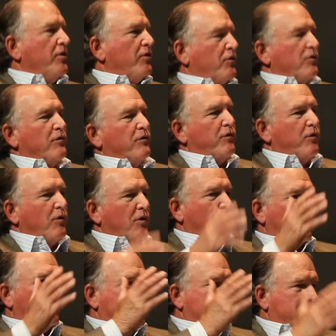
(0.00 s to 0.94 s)
1 through
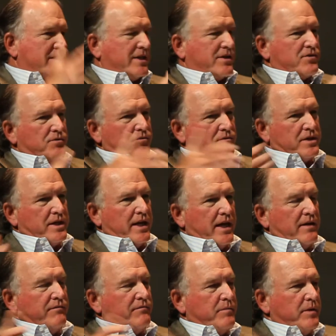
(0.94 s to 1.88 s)
4 and 6 through 10
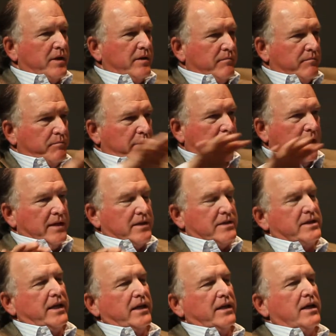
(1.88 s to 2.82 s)
have been
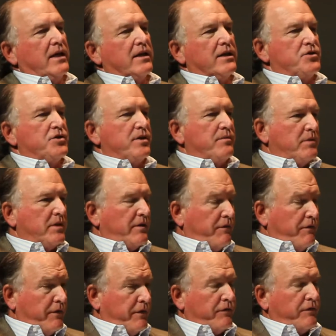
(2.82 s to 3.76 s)
pan technology, but the
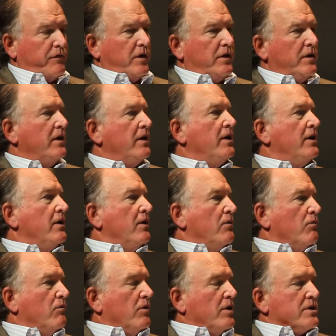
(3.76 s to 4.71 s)
fifth fund
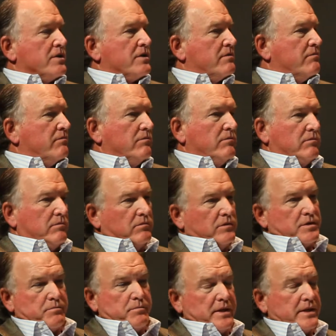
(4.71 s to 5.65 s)
was
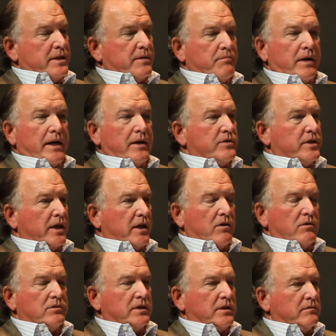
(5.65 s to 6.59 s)
basically biotech
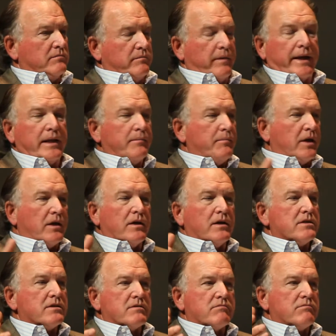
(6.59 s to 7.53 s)
only, mainly
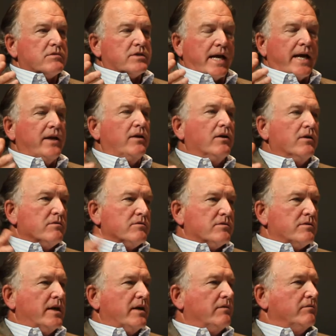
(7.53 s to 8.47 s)
because
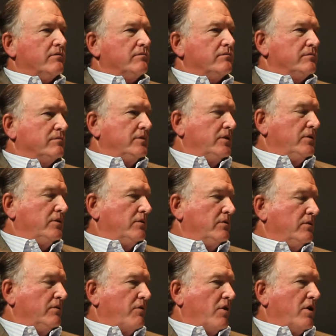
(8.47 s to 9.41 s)
Sandoz, now
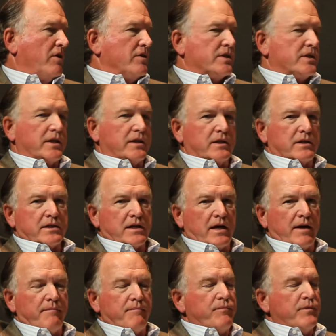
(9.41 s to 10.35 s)
Novartis at the
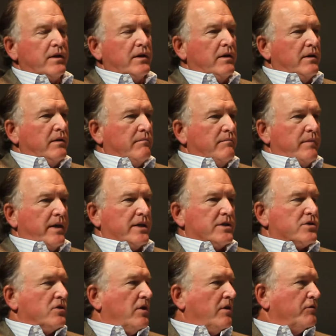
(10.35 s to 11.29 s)
time, made
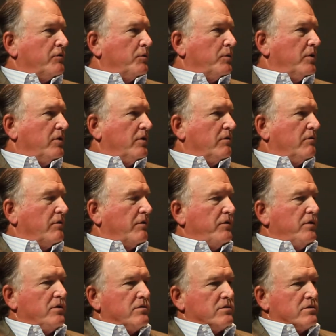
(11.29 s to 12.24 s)
us an offer we couldn't
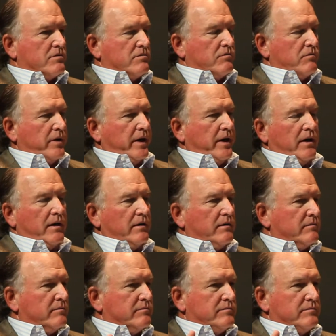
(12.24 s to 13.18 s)
refuse, where